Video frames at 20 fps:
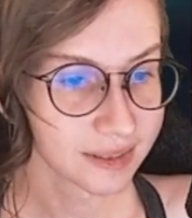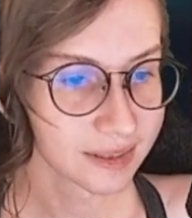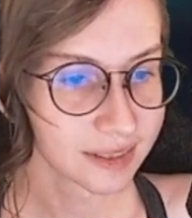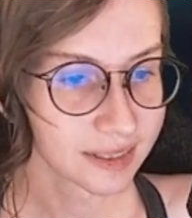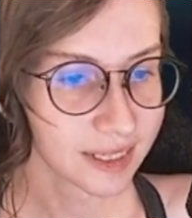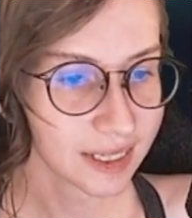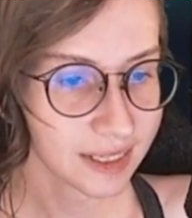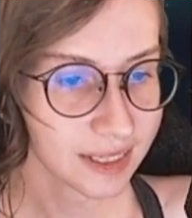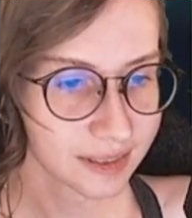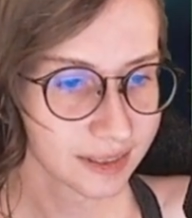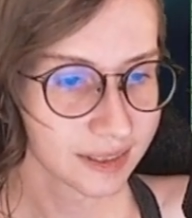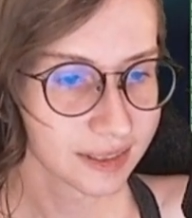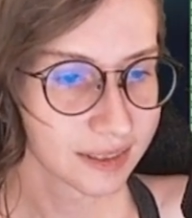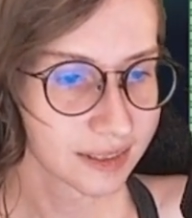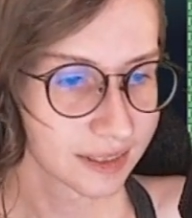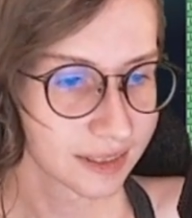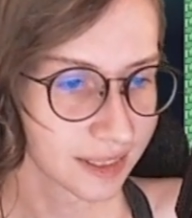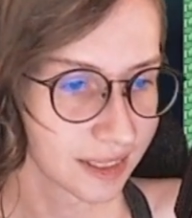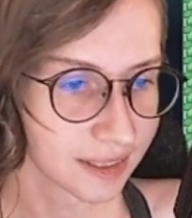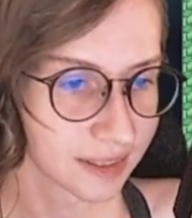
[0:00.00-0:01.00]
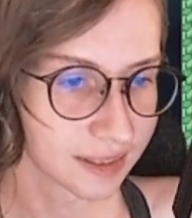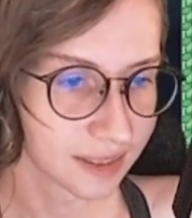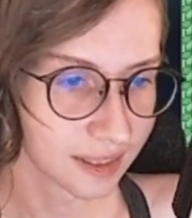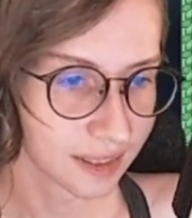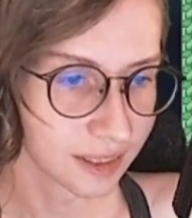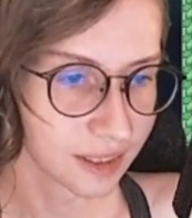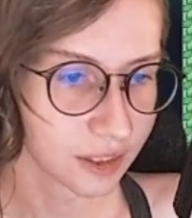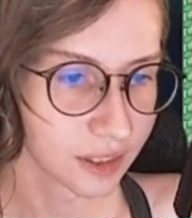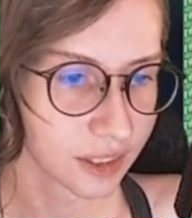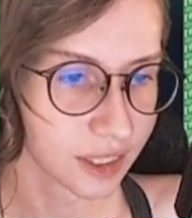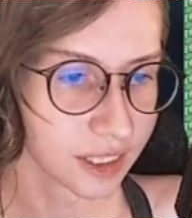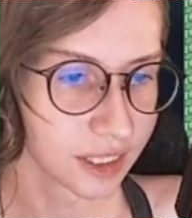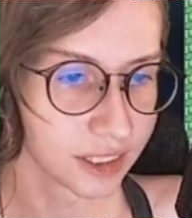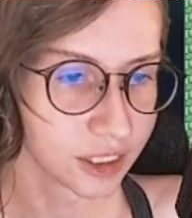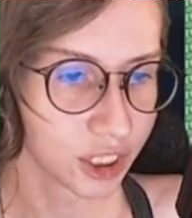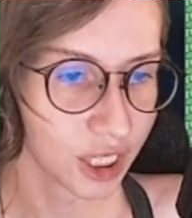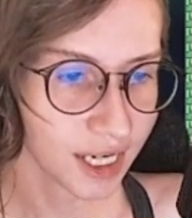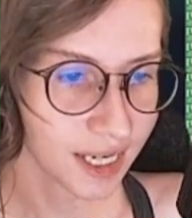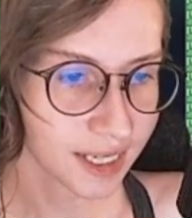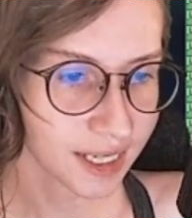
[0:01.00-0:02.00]
Tennessee State Senator
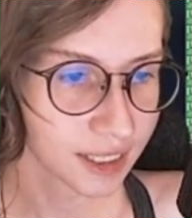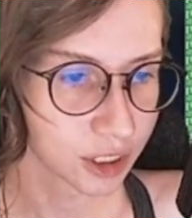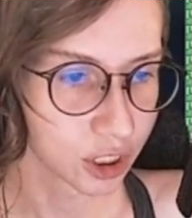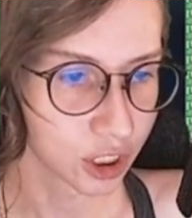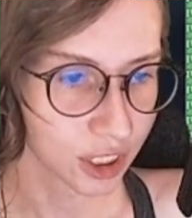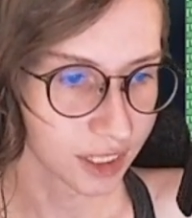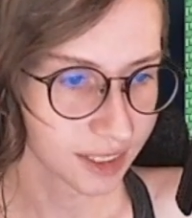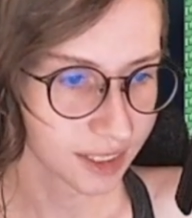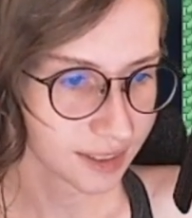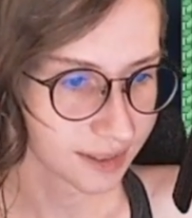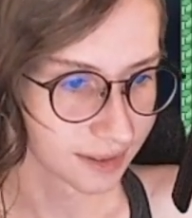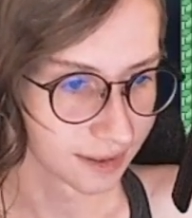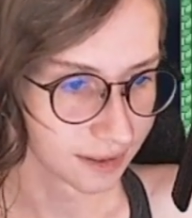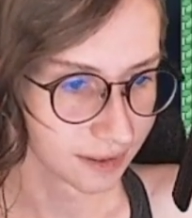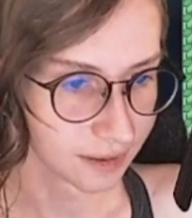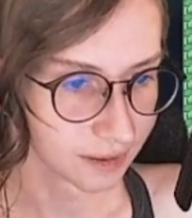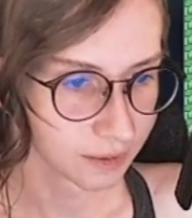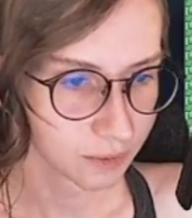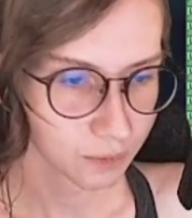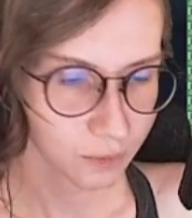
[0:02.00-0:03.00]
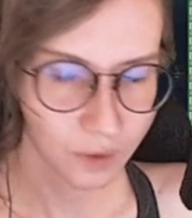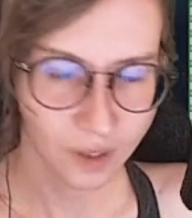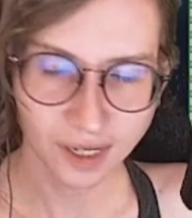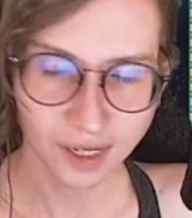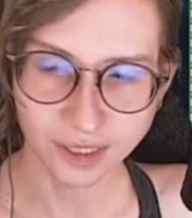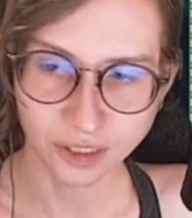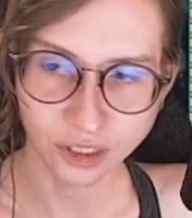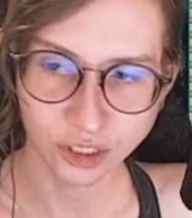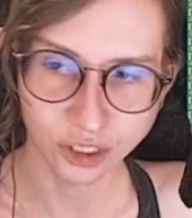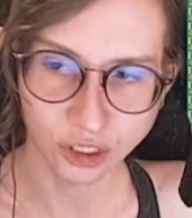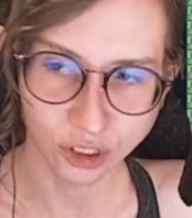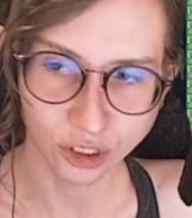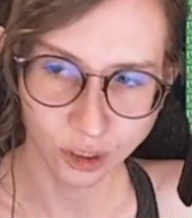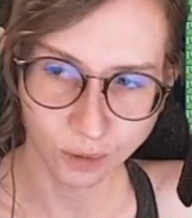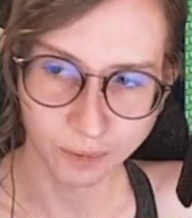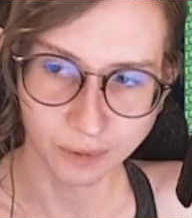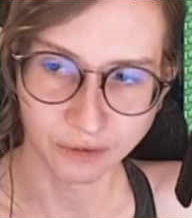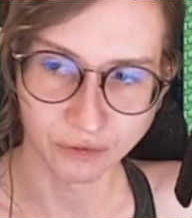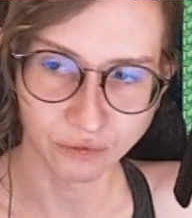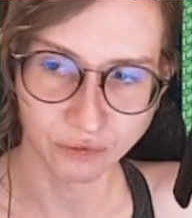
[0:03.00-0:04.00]
Jack Johnson. What a
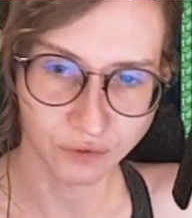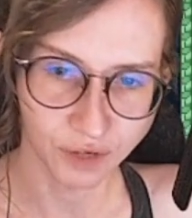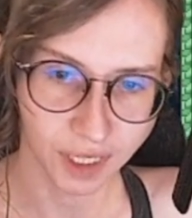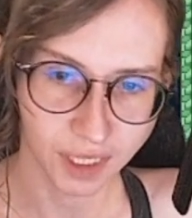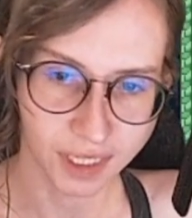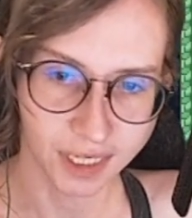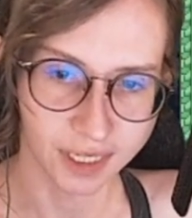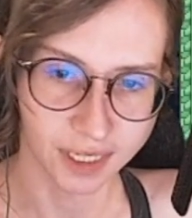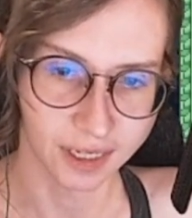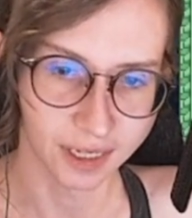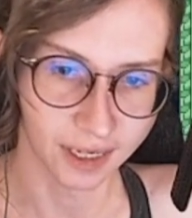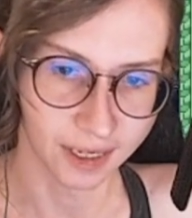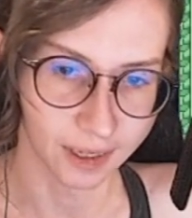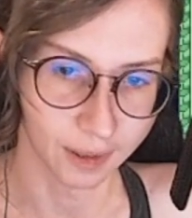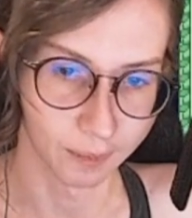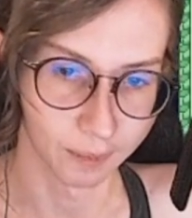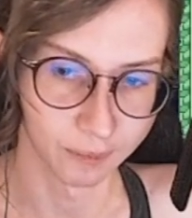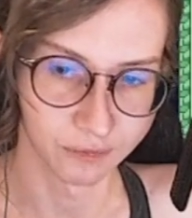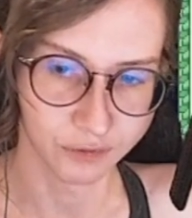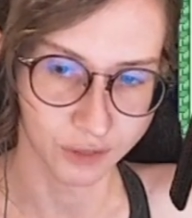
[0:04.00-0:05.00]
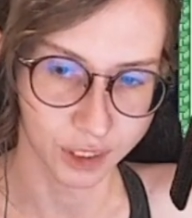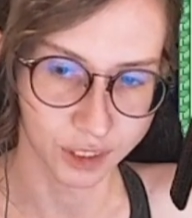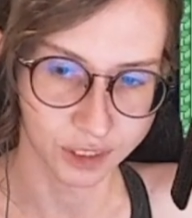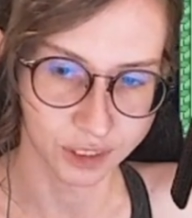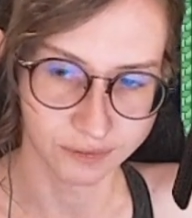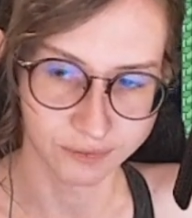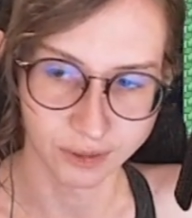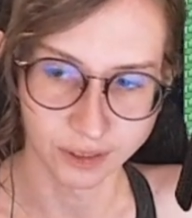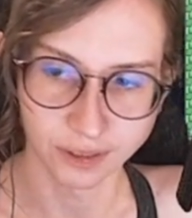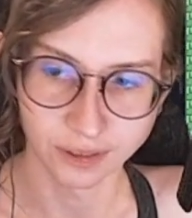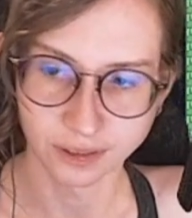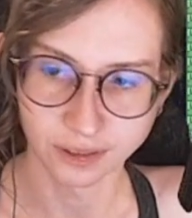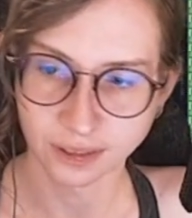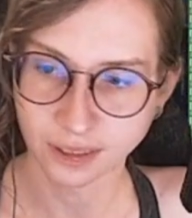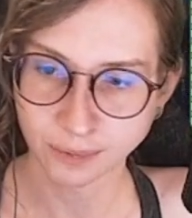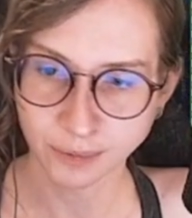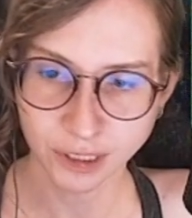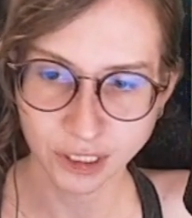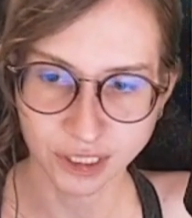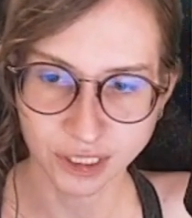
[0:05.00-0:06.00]
stupid fucking name, first of all.
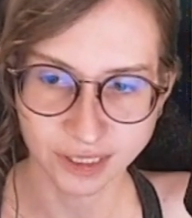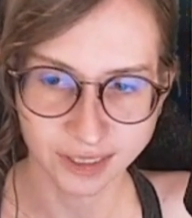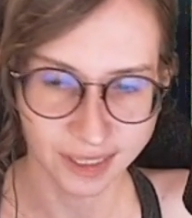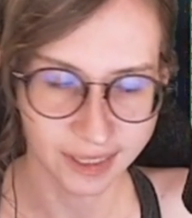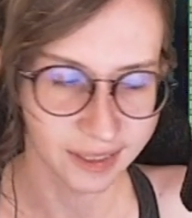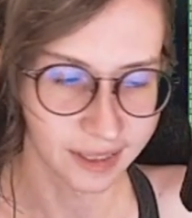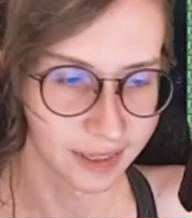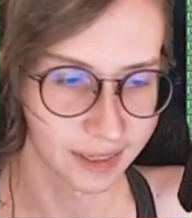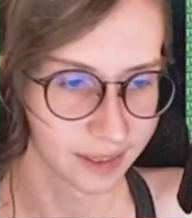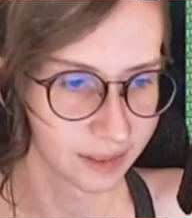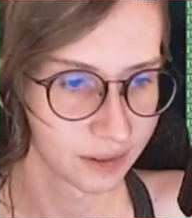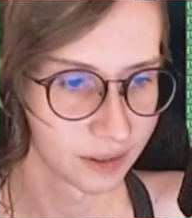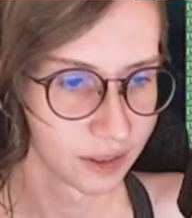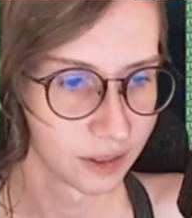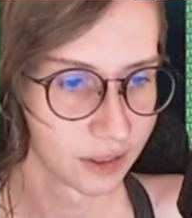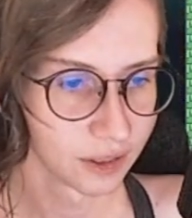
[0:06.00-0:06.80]
Let me just say that.